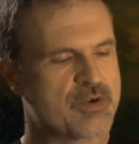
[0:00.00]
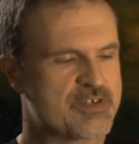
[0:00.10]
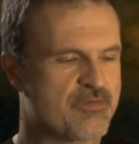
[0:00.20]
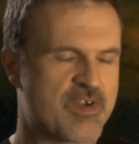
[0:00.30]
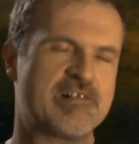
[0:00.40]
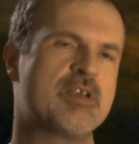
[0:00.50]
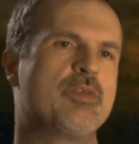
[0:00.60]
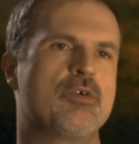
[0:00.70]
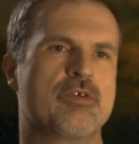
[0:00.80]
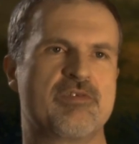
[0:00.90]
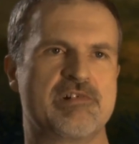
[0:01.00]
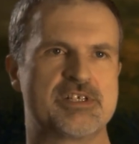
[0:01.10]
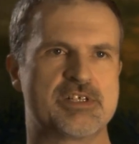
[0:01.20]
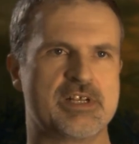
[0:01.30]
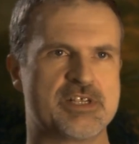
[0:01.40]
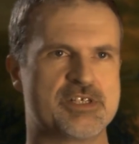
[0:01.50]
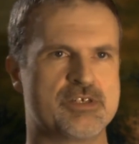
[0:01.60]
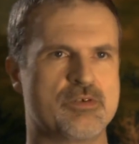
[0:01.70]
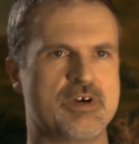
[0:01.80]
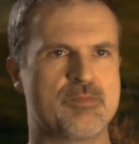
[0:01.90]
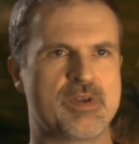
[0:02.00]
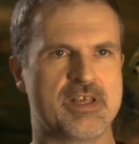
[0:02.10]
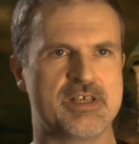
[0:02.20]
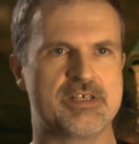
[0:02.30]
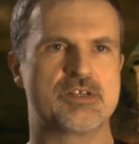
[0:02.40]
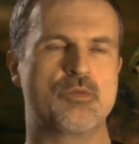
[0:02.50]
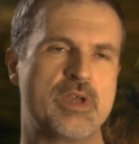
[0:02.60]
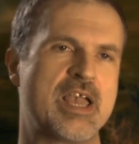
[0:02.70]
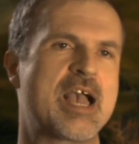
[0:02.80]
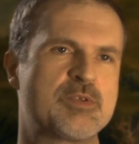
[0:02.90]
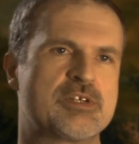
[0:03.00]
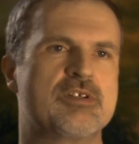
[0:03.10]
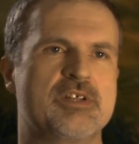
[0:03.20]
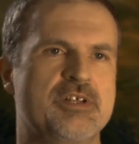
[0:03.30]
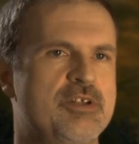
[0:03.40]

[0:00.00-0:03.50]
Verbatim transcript: it is very important for us to listen to our players, and we absolutely